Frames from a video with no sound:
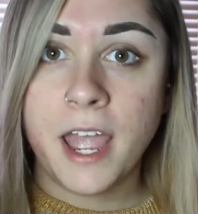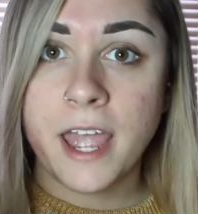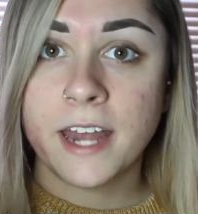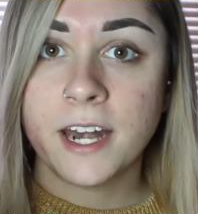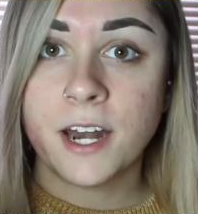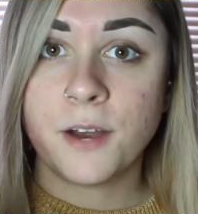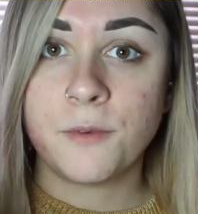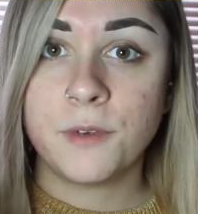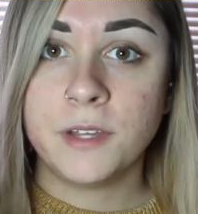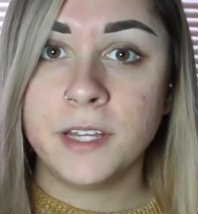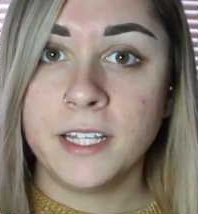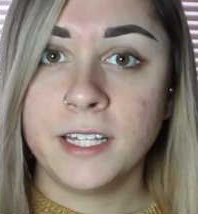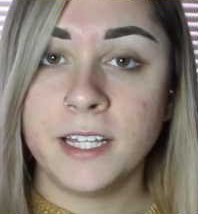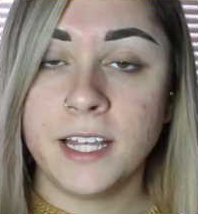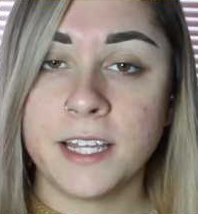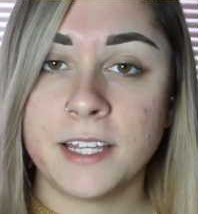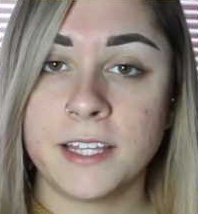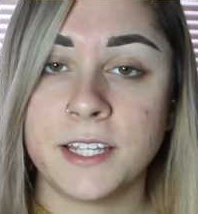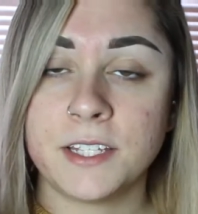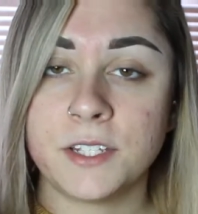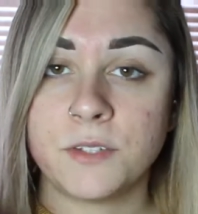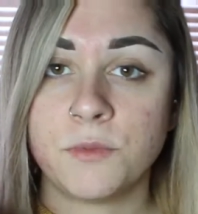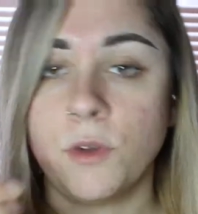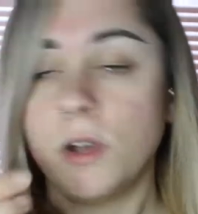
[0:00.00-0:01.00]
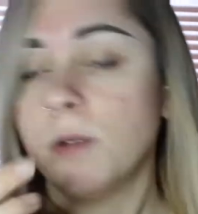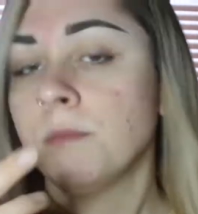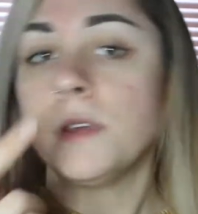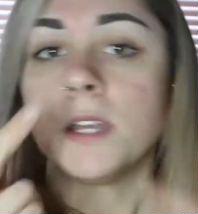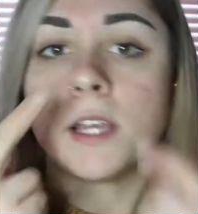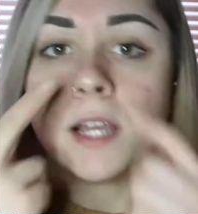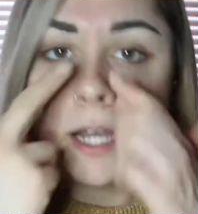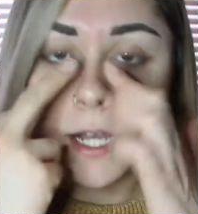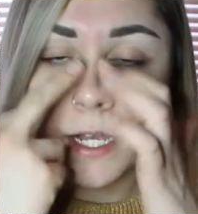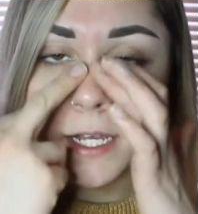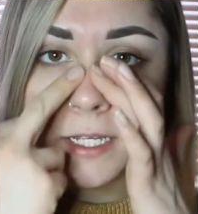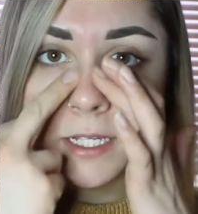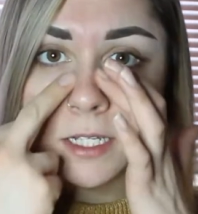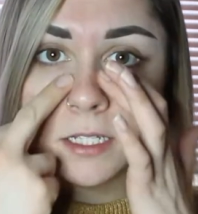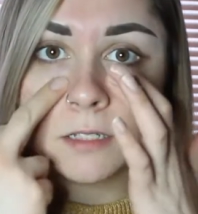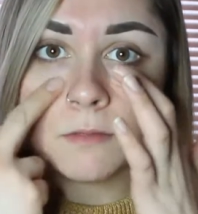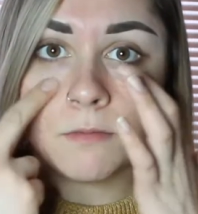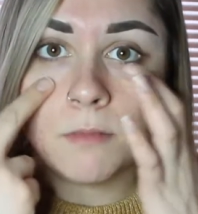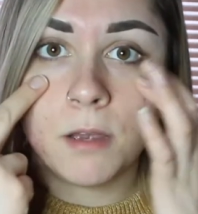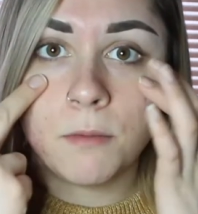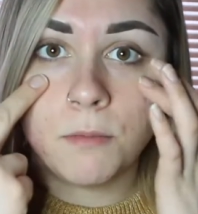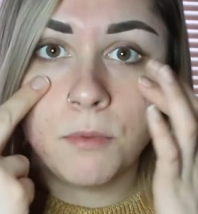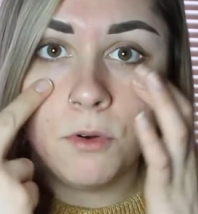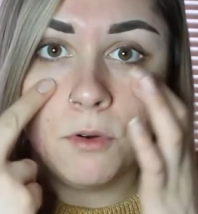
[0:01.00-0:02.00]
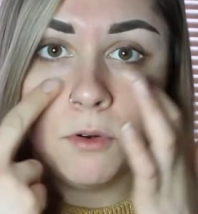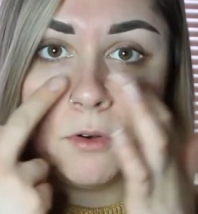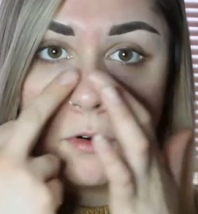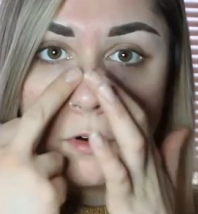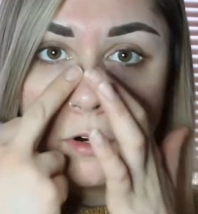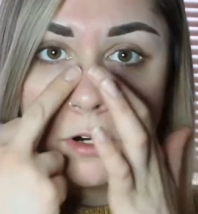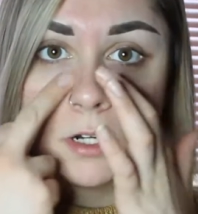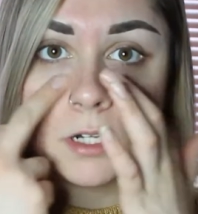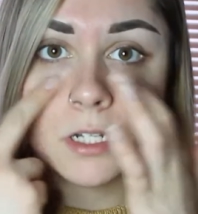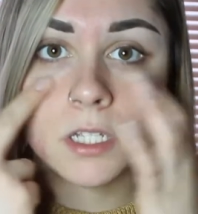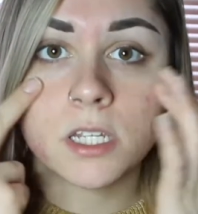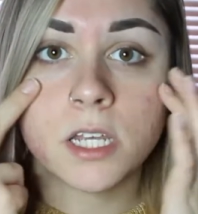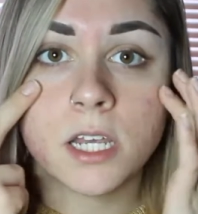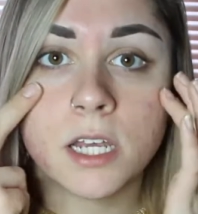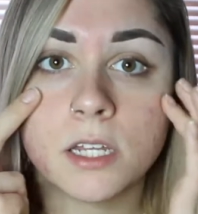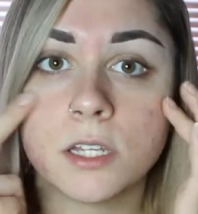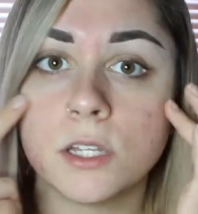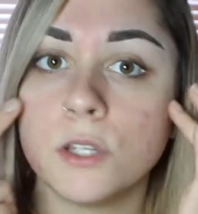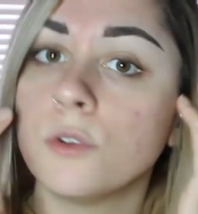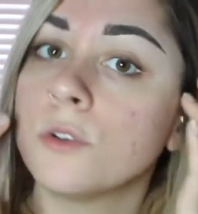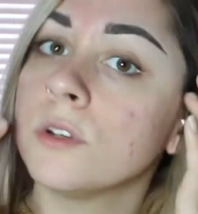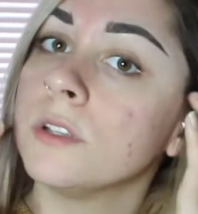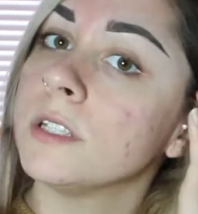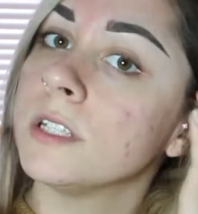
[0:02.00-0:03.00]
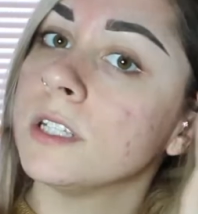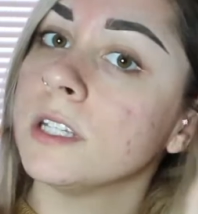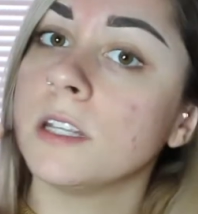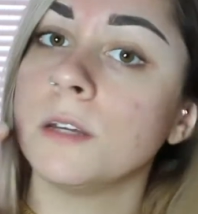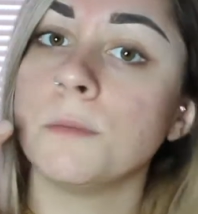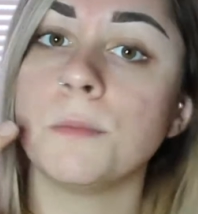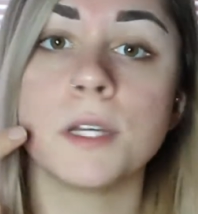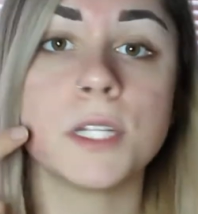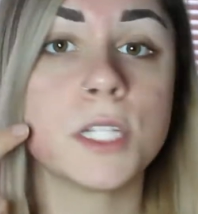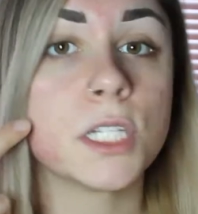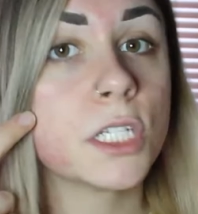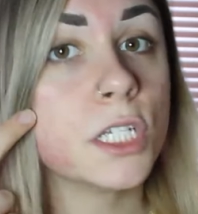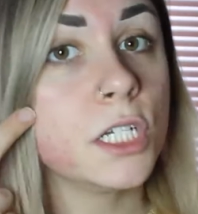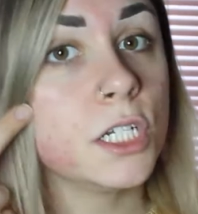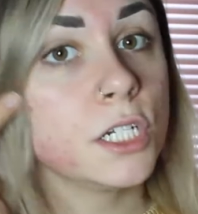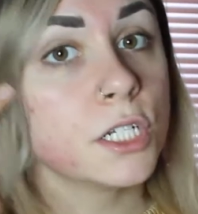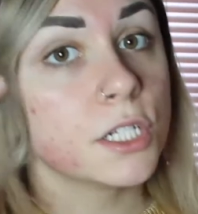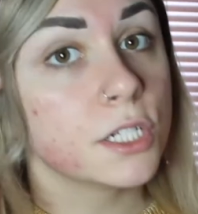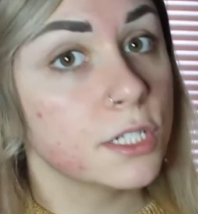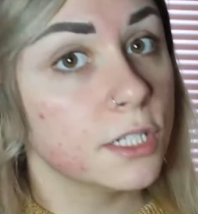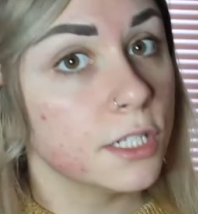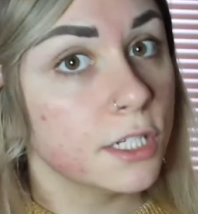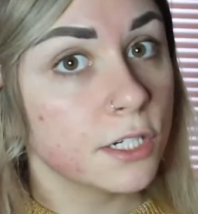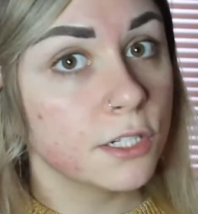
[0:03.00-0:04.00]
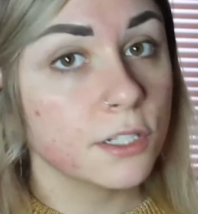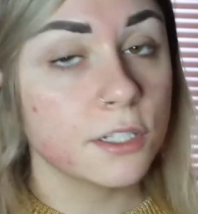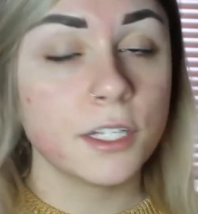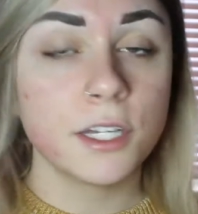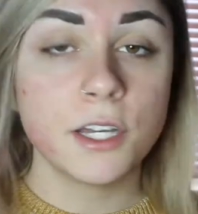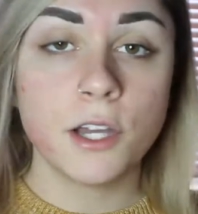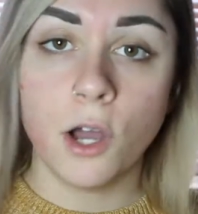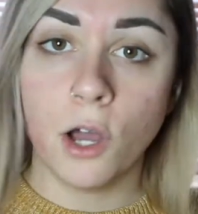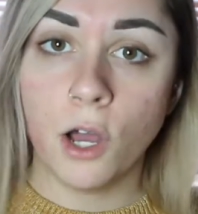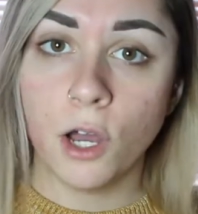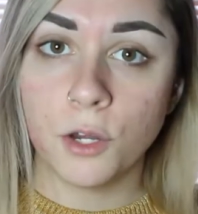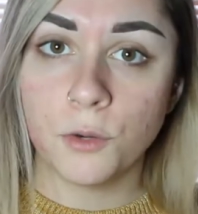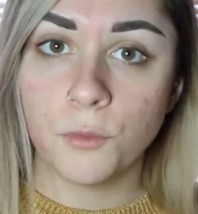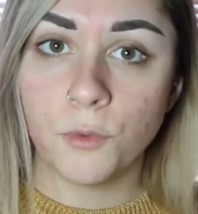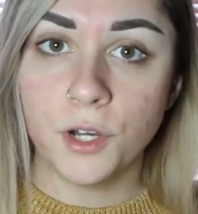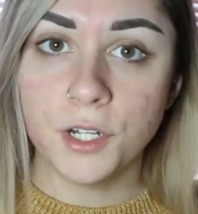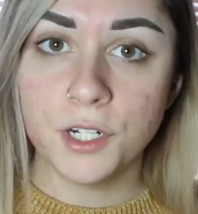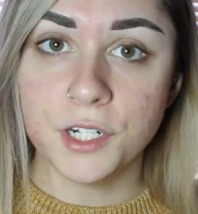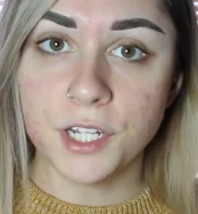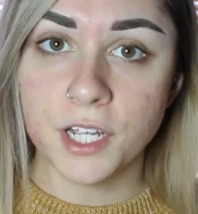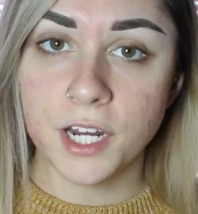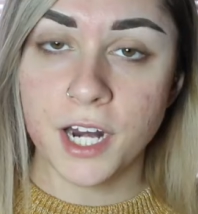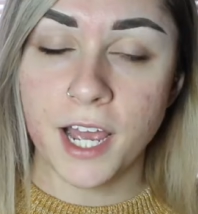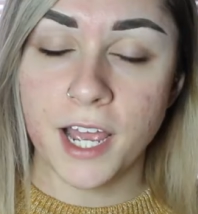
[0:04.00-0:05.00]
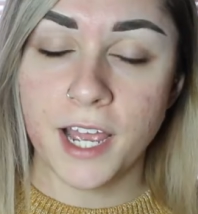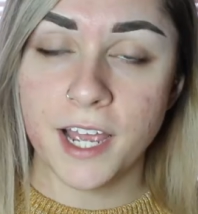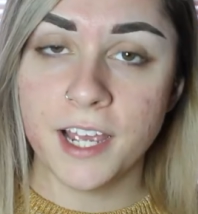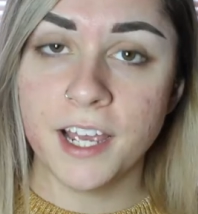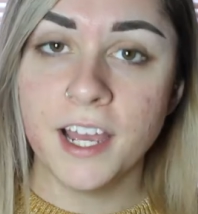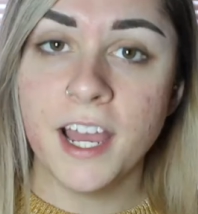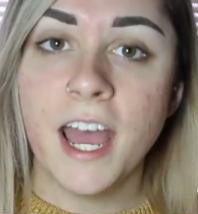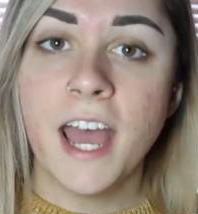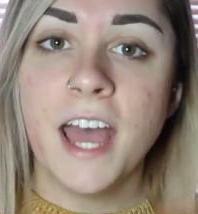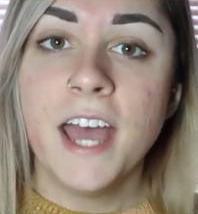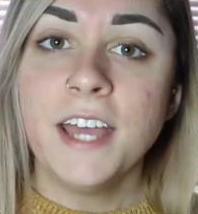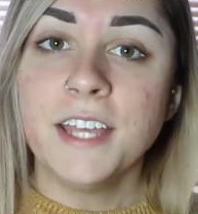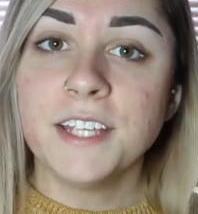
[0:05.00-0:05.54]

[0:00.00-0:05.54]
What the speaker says: and I really like this one because my pores, and you can see that my skin is literally on one today.